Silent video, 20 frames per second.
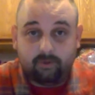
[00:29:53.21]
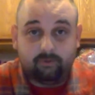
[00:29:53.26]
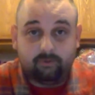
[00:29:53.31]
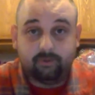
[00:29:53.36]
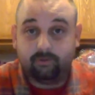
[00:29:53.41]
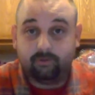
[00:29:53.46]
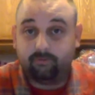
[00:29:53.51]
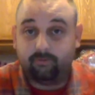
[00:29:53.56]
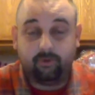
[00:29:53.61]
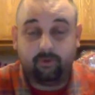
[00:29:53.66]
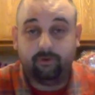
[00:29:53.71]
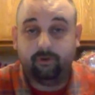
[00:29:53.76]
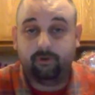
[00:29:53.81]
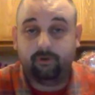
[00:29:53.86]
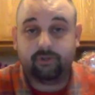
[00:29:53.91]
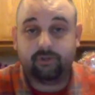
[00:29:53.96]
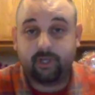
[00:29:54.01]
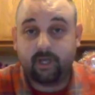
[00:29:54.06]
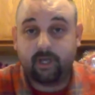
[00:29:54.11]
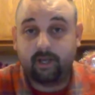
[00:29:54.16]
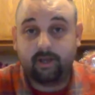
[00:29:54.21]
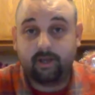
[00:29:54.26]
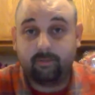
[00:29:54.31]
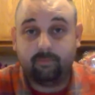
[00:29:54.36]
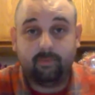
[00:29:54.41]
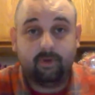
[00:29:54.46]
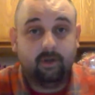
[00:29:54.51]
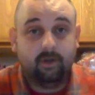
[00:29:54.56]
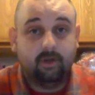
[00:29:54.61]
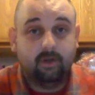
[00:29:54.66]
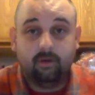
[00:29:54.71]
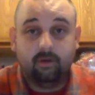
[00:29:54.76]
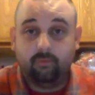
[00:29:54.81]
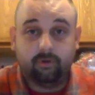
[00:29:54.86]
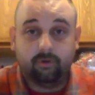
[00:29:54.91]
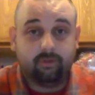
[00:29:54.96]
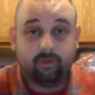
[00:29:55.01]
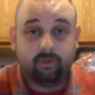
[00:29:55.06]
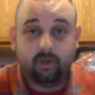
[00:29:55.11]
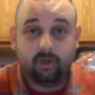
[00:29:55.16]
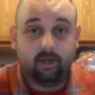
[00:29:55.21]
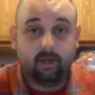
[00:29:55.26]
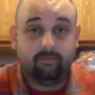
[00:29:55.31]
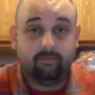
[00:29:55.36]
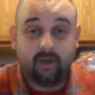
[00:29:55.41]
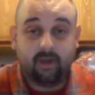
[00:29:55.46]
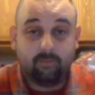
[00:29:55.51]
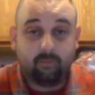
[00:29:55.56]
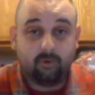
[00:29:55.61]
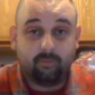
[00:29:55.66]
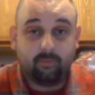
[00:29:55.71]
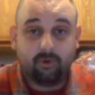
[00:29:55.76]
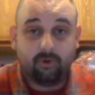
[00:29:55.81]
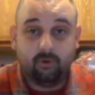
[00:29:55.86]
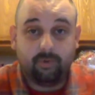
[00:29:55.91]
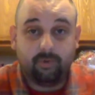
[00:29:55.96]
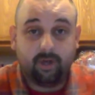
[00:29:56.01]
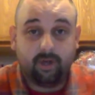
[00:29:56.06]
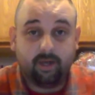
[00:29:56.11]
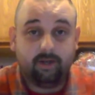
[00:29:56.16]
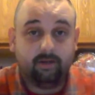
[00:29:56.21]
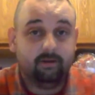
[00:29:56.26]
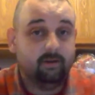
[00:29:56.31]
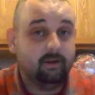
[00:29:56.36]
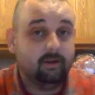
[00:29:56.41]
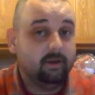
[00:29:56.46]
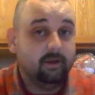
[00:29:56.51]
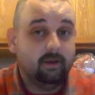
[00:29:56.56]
You'll just fill your shed up with vapor propane